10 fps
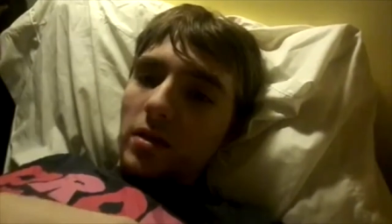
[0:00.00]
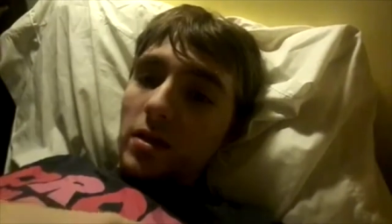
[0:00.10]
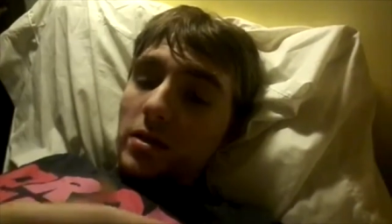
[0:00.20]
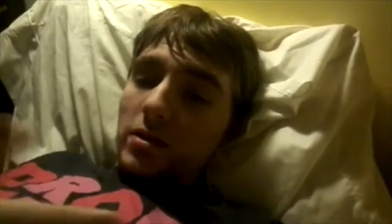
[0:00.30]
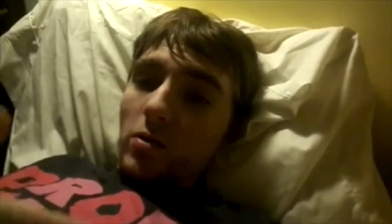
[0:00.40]

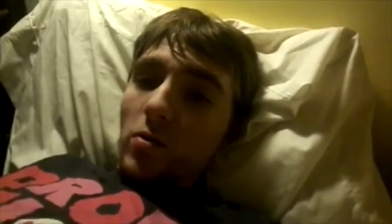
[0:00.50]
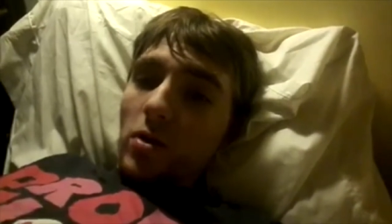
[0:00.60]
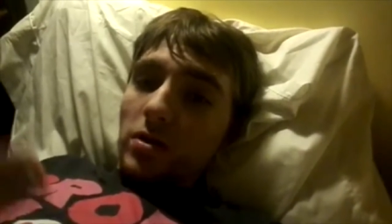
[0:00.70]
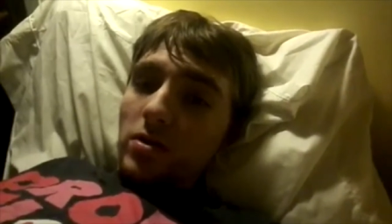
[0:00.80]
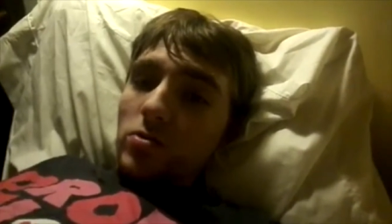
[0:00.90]
It's
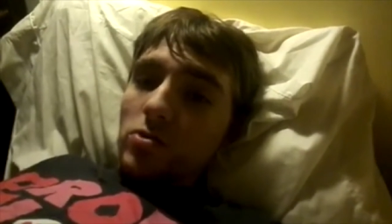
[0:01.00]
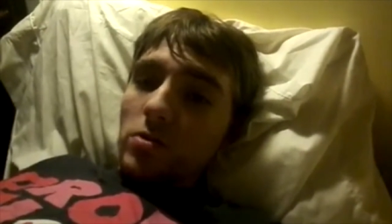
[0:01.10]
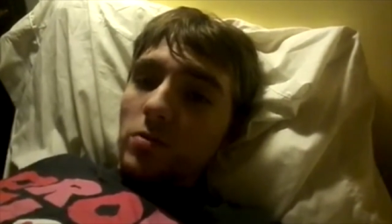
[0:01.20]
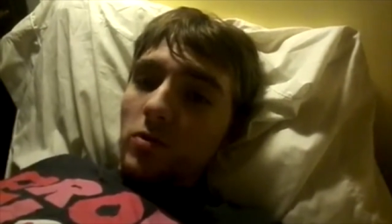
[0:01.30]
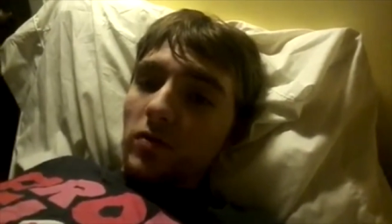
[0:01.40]
a
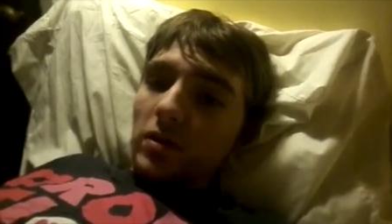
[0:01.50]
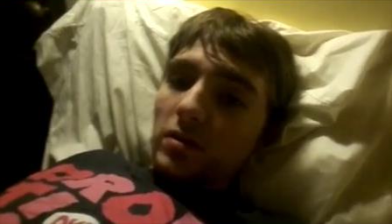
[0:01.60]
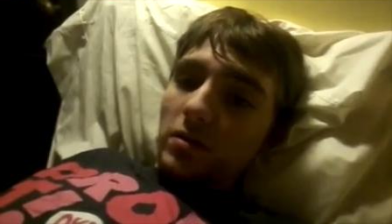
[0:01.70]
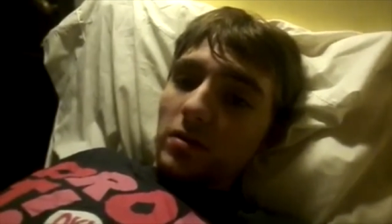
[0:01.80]
horror movie,